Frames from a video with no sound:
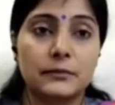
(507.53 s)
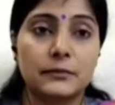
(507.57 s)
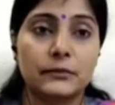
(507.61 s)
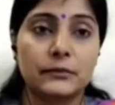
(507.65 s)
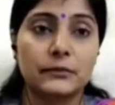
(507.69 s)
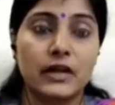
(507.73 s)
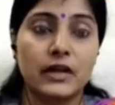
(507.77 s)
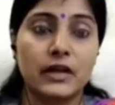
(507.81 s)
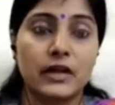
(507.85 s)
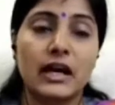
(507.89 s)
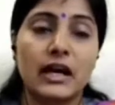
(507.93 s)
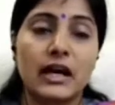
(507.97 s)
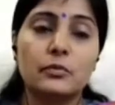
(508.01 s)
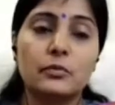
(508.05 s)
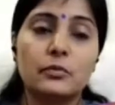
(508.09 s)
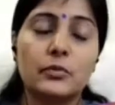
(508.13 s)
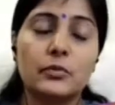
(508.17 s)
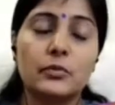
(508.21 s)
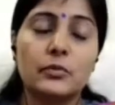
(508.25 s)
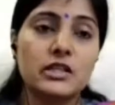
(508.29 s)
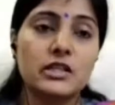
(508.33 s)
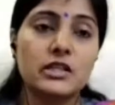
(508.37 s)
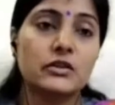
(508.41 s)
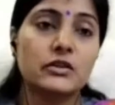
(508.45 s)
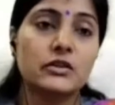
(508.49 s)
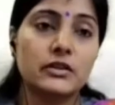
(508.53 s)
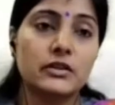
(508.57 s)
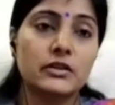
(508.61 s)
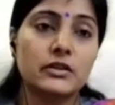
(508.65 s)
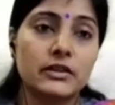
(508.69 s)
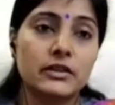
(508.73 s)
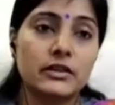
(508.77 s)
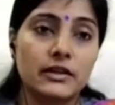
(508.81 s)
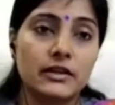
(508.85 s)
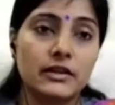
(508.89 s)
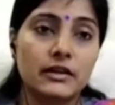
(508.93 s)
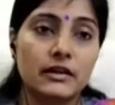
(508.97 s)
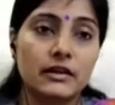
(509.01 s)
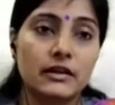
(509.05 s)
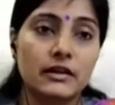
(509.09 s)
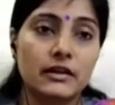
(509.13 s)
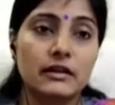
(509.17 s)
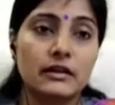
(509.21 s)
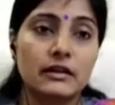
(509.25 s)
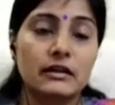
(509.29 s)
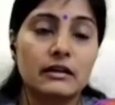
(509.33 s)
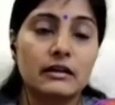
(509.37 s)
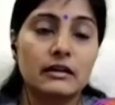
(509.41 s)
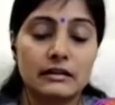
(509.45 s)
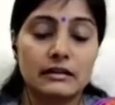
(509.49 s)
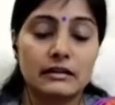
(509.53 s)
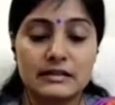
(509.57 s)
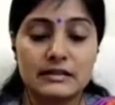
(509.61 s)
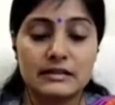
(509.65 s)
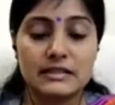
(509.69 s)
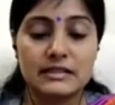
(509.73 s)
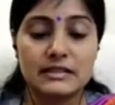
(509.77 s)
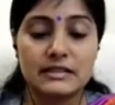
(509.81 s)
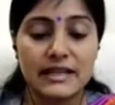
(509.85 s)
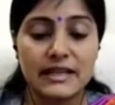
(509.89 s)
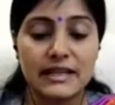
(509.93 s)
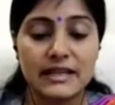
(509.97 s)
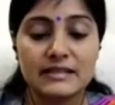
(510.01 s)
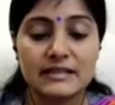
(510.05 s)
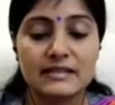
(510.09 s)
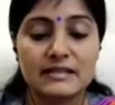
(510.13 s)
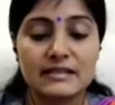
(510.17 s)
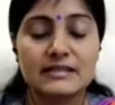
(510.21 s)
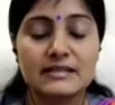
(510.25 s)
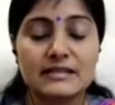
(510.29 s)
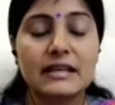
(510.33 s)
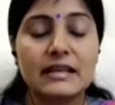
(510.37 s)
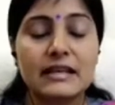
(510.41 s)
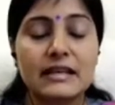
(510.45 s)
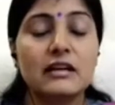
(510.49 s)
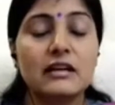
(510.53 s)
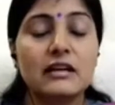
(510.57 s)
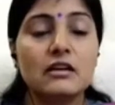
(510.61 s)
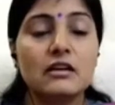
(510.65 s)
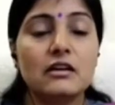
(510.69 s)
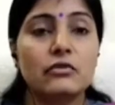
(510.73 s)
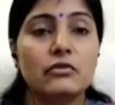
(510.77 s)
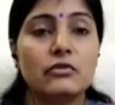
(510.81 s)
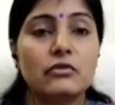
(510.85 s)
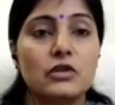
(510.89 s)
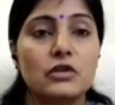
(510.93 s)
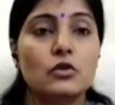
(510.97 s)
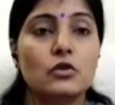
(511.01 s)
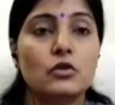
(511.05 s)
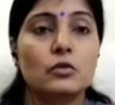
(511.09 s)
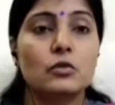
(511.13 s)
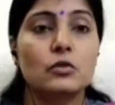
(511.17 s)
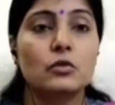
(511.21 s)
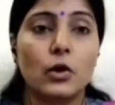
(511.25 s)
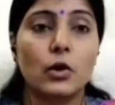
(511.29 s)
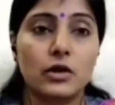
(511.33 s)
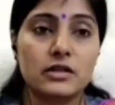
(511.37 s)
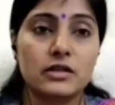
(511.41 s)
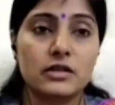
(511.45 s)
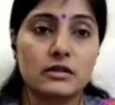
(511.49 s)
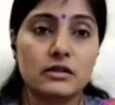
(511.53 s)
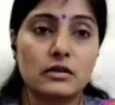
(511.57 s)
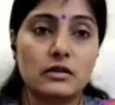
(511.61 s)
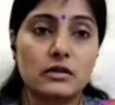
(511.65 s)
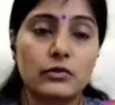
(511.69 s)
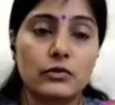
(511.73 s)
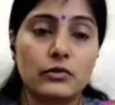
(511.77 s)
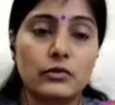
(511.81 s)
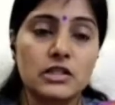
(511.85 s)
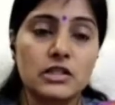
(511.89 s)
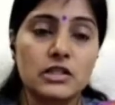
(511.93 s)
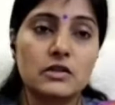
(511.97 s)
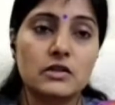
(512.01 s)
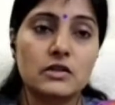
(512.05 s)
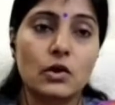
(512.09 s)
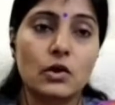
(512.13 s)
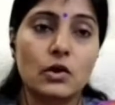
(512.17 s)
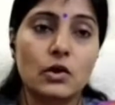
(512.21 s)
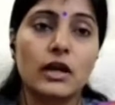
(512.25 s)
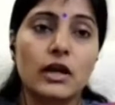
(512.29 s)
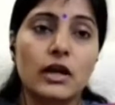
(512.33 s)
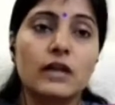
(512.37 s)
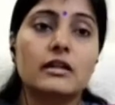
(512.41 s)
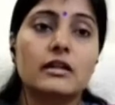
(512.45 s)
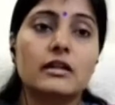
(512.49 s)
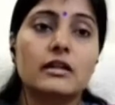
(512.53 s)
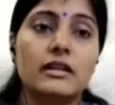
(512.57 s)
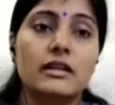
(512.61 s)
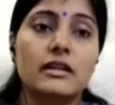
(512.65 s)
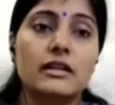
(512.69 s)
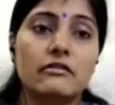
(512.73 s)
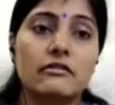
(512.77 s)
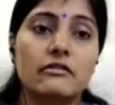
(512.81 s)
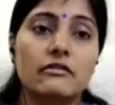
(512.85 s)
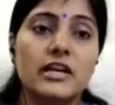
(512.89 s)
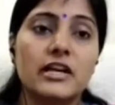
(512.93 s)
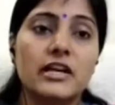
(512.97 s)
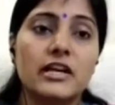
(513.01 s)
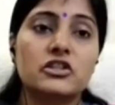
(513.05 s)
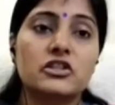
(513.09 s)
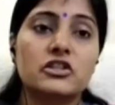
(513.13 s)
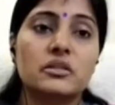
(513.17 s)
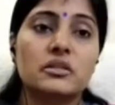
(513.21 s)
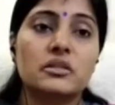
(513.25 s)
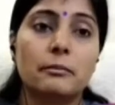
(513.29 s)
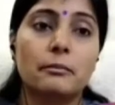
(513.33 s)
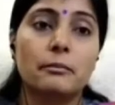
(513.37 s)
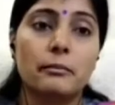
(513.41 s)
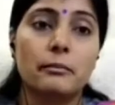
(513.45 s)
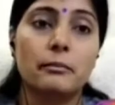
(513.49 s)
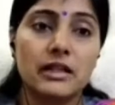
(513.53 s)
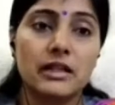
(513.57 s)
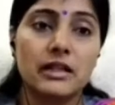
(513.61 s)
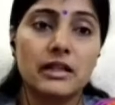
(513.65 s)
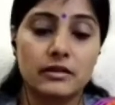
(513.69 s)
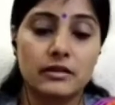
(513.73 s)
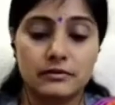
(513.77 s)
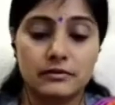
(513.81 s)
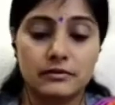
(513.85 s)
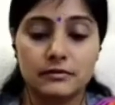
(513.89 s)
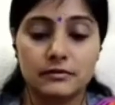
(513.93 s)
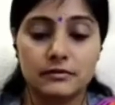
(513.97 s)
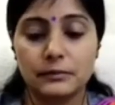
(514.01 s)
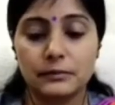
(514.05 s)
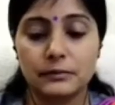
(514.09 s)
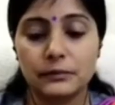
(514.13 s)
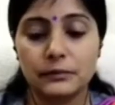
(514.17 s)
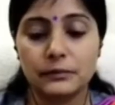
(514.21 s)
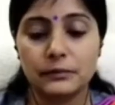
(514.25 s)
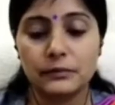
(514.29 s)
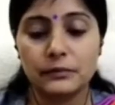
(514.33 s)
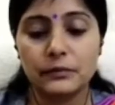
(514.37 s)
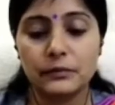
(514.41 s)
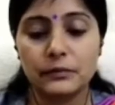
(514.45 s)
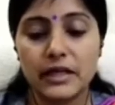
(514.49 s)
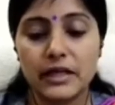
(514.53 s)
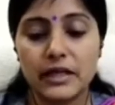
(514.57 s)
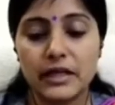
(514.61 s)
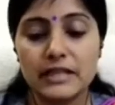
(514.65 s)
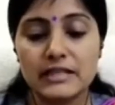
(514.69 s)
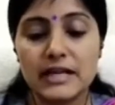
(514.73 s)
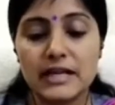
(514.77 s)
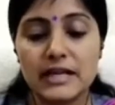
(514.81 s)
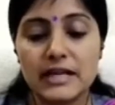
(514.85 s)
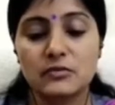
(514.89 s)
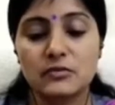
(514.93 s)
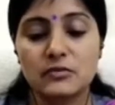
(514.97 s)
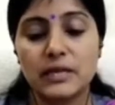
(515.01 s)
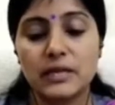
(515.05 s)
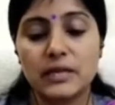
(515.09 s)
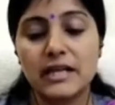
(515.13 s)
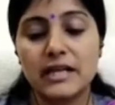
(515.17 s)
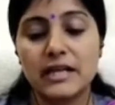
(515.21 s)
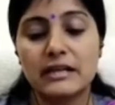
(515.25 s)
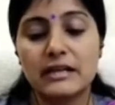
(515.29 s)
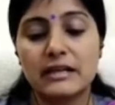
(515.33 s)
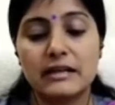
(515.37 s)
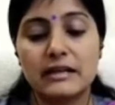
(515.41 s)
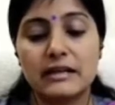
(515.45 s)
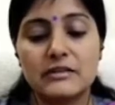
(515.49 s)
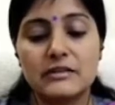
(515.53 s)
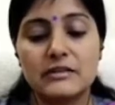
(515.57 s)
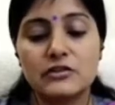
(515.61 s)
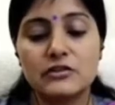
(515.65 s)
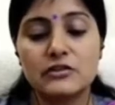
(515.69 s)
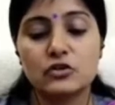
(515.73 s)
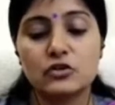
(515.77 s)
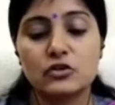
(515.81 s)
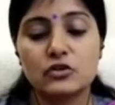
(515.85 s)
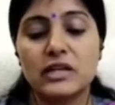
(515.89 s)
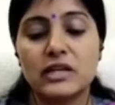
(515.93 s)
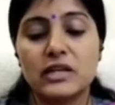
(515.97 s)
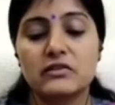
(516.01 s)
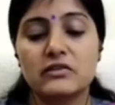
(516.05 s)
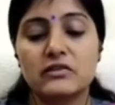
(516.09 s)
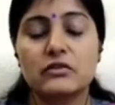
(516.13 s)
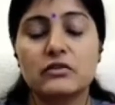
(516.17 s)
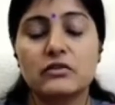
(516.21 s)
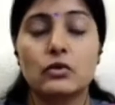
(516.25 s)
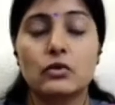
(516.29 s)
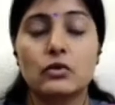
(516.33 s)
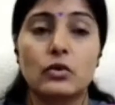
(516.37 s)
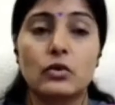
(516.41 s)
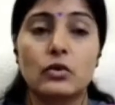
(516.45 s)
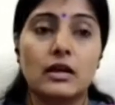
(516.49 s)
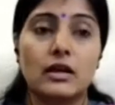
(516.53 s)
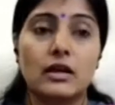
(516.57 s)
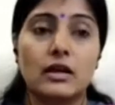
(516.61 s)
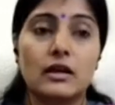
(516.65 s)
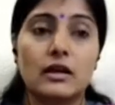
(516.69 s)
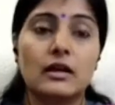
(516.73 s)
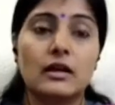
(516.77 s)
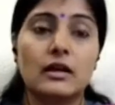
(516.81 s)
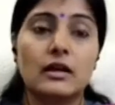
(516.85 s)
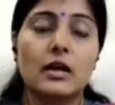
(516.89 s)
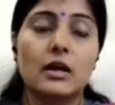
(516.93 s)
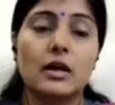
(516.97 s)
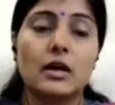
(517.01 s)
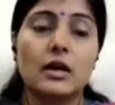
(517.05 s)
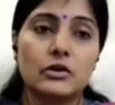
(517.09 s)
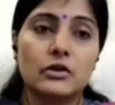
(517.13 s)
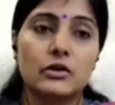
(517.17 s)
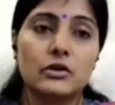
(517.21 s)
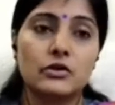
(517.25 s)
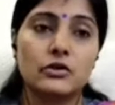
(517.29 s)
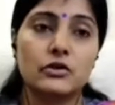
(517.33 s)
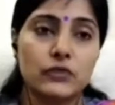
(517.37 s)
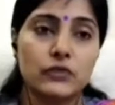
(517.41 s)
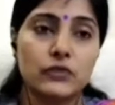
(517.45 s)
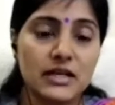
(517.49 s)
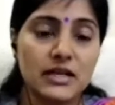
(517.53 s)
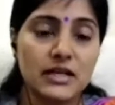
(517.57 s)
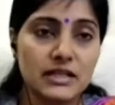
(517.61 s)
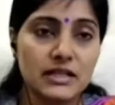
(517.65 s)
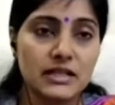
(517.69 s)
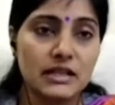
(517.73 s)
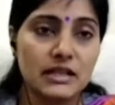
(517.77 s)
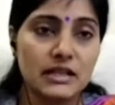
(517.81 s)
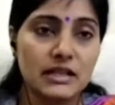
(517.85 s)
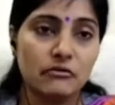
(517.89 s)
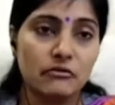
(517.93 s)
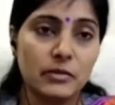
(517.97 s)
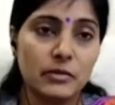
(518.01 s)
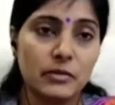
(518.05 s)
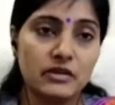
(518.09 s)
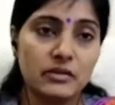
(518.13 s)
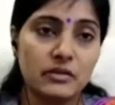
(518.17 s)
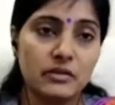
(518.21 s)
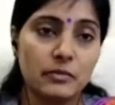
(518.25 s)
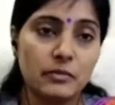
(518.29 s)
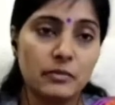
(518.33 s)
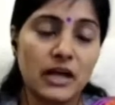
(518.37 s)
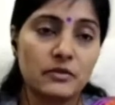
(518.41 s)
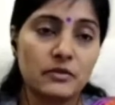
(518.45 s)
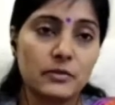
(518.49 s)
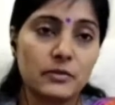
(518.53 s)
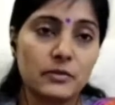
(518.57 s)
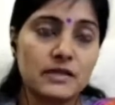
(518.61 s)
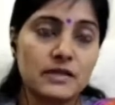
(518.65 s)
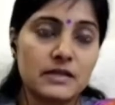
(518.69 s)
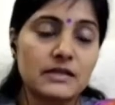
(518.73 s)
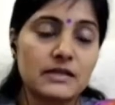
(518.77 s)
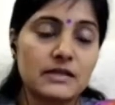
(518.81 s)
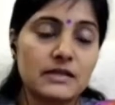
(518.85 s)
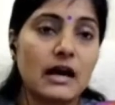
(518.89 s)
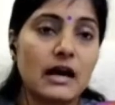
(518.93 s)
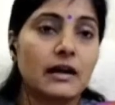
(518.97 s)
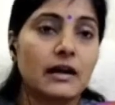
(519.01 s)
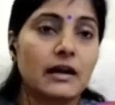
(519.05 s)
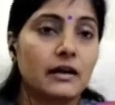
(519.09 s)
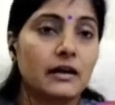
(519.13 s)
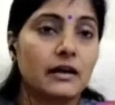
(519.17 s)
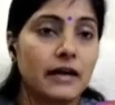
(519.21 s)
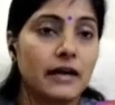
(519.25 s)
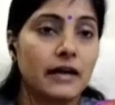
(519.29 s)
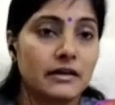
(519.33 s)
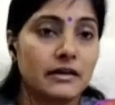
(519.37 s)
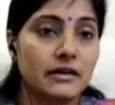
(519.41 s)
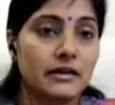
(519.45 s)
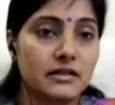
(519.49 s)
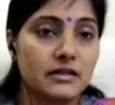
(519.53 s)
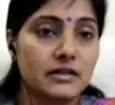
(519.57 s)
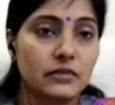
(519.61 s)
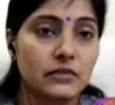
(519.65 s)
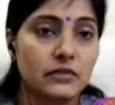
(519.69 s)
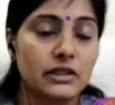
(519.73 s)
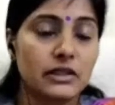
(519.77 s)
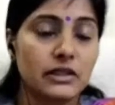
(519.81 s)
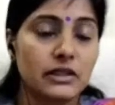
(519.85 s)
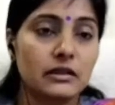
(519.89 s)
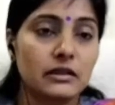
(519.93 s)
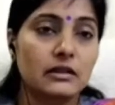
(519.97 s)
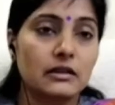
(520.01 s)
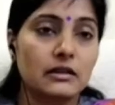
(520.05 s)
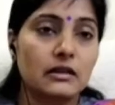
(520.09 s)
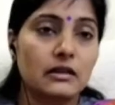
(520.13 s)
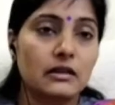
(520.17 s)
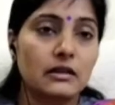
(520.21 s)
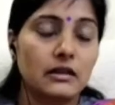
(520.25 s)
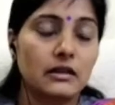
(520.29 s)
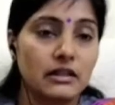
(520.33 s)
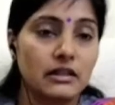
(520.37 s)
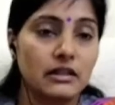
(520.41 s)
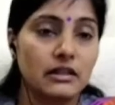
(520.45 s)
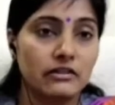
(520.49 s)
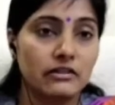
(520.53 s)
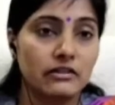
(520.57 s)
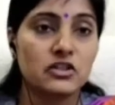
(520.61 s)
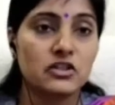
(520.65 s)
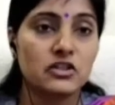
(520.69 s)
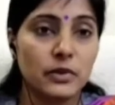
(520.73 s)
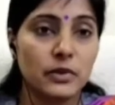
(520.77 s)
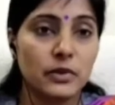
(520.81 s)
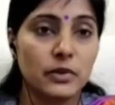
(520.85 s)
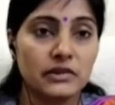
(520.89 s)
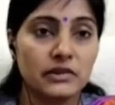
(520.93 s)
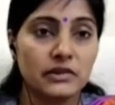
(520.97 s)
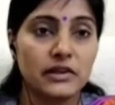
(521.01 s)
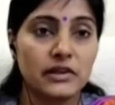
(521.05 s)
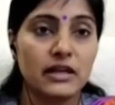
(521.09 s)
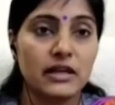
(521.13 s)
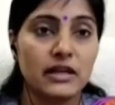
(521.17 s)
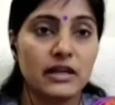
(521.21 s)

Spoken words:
and particularly the state's single window portal, which is called Nivesh Mitra. It has played an instrumental role because 20 government departments are connected with Nivesh Mitra